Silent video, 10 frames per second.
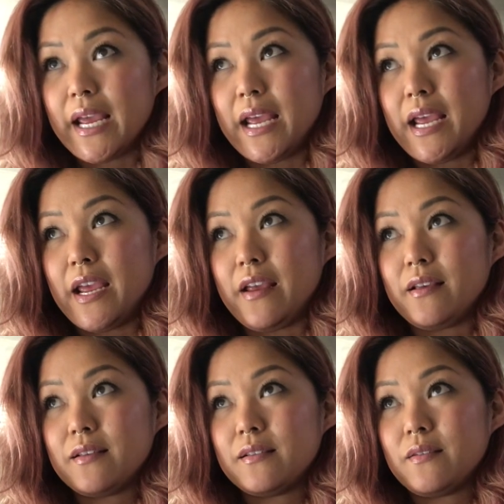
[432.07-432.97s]
a
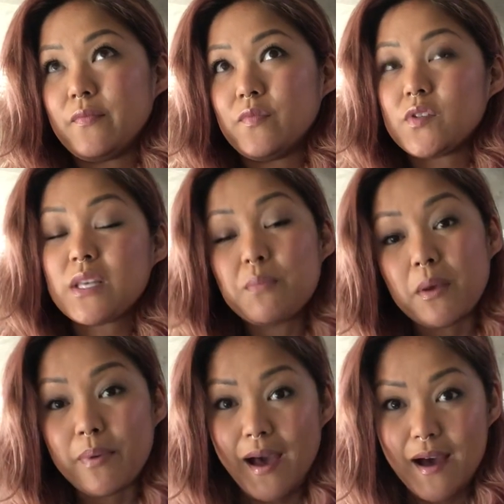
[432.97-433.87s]
sleeping
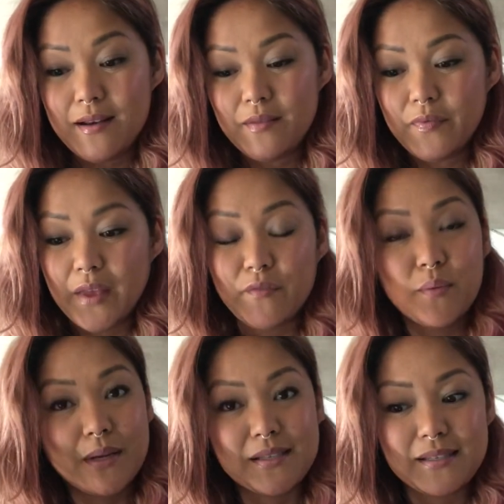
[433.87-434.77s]
pad and for
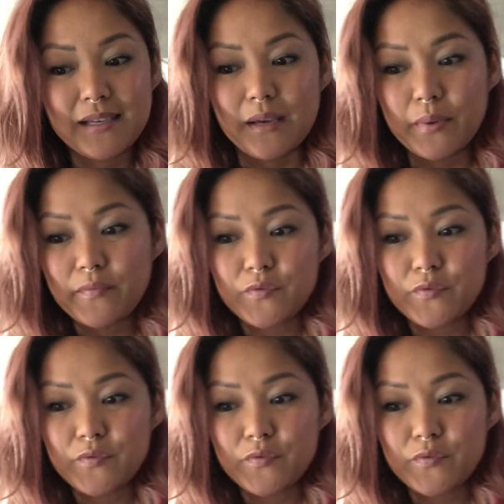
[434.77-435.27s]
me to sleep.